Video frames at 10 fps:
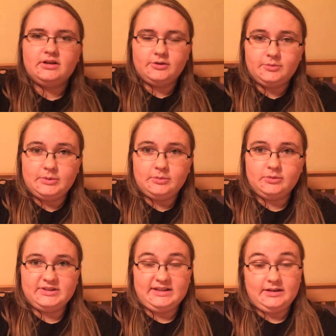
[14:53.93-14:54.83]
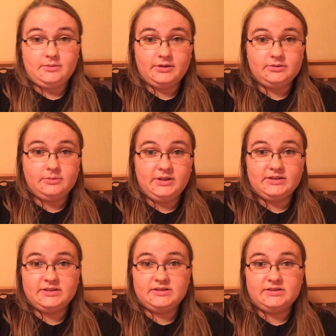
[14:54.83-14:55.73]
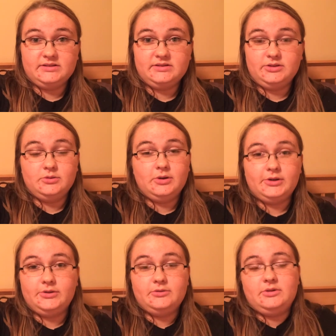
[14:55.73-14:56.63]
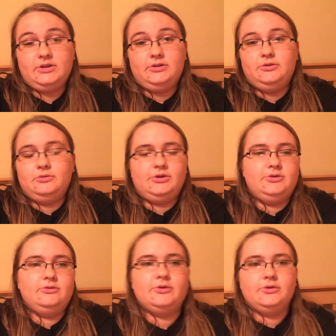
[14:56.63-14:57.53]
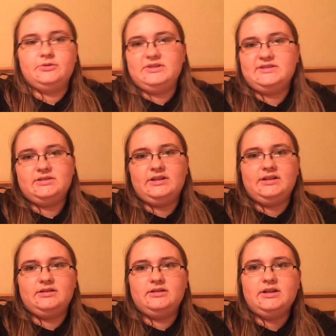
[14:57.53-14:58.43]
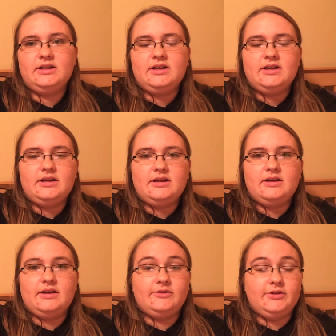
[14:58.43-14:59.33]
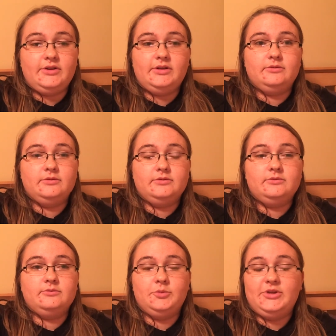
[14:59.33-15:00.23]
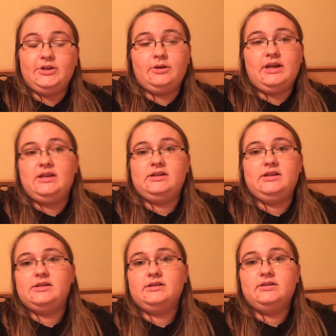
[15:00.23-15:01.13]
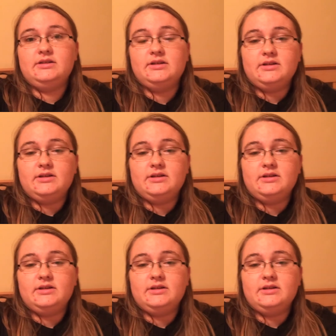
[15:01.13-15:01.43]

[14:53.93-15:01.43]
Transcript: other people say about you because you are you and you are you for a reason and everything will be okay in the end.